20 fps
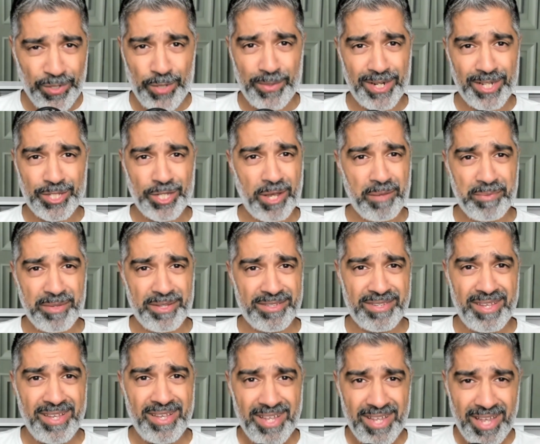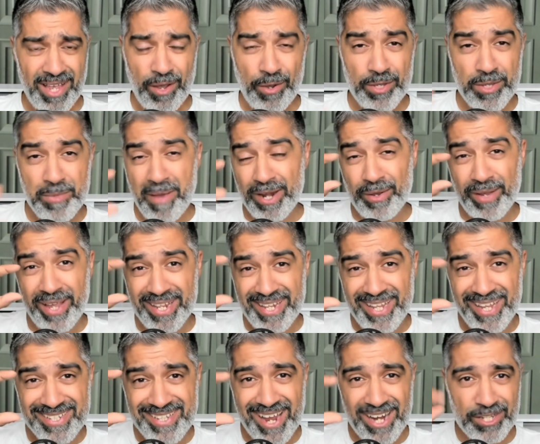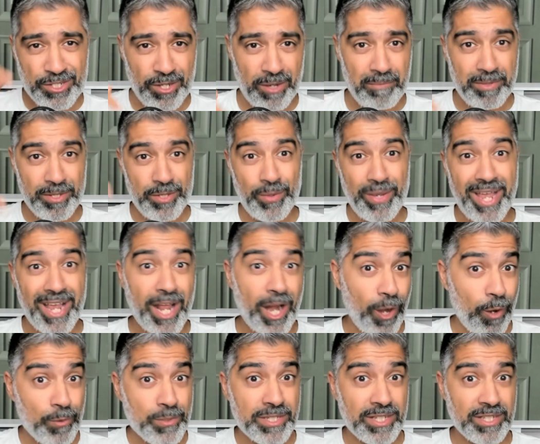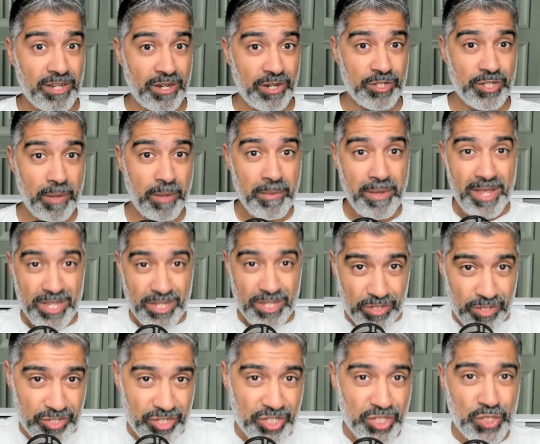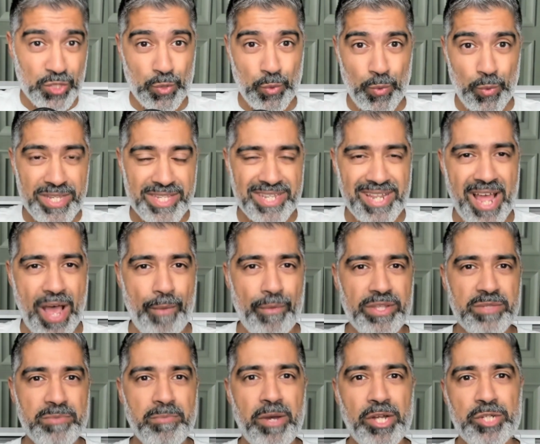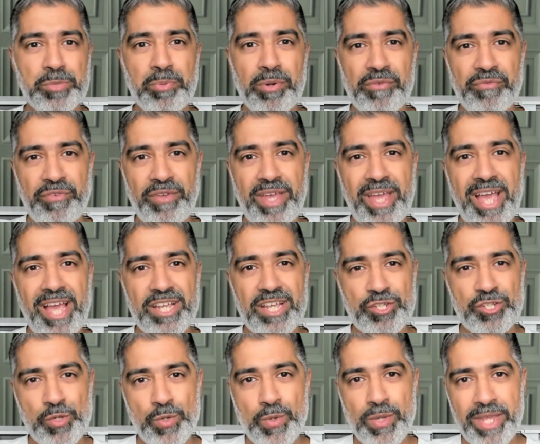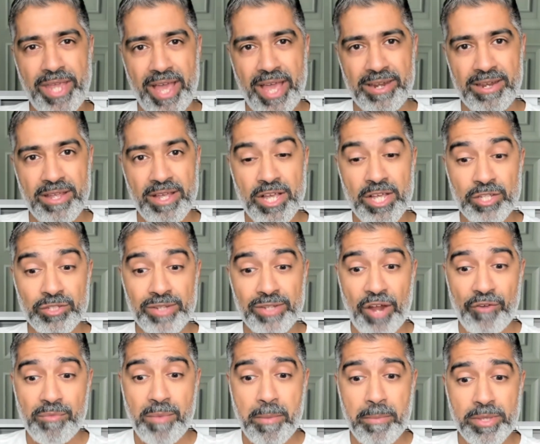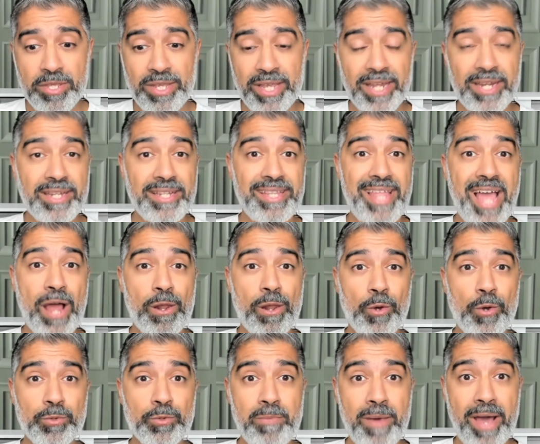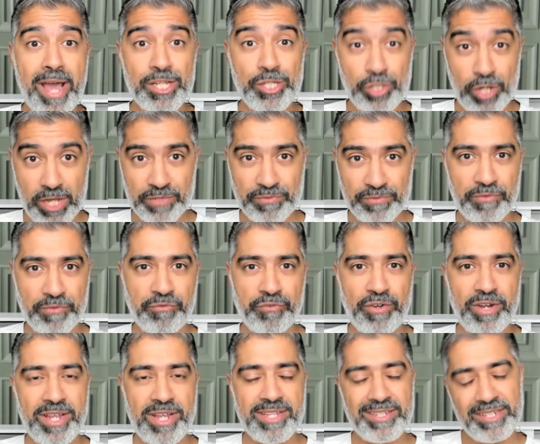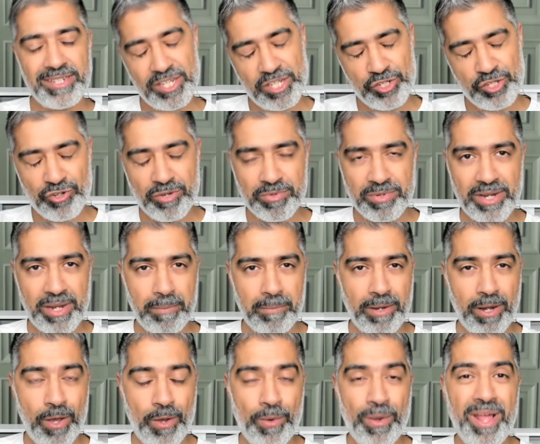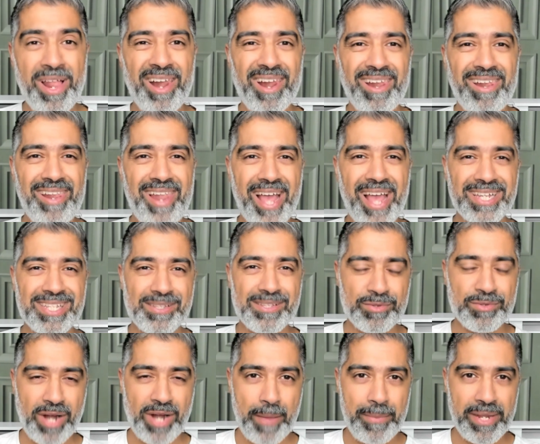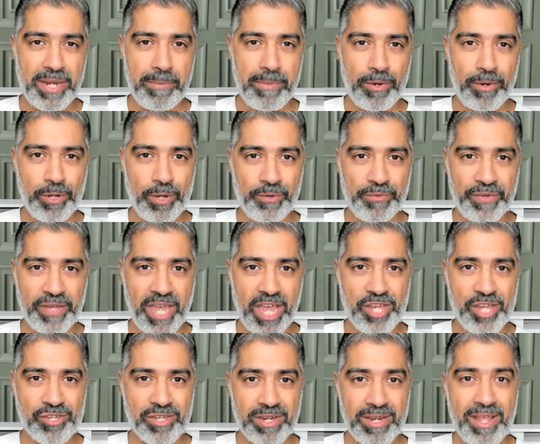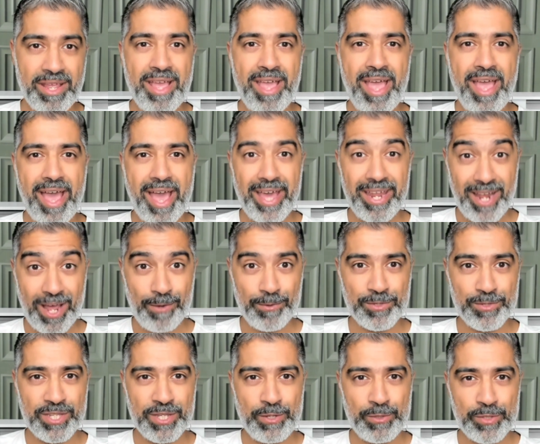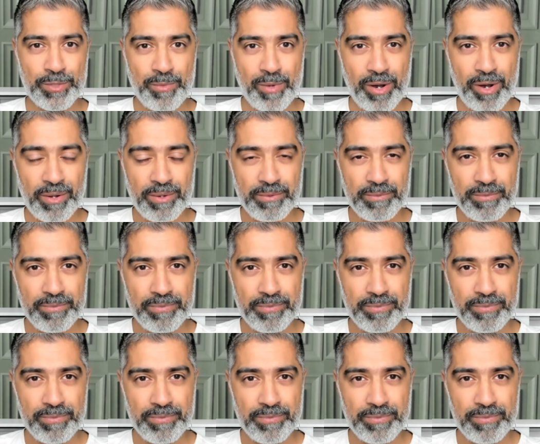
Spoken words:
tell you where the top is. Or you might not get the exact top, but you'll get closer to the top. You're just squeezing out as much profit as you can. So now remember, you can download my charts for free. It's in the description link below. Like, subscribe, hit the bell notification, and I will see you tomorrow.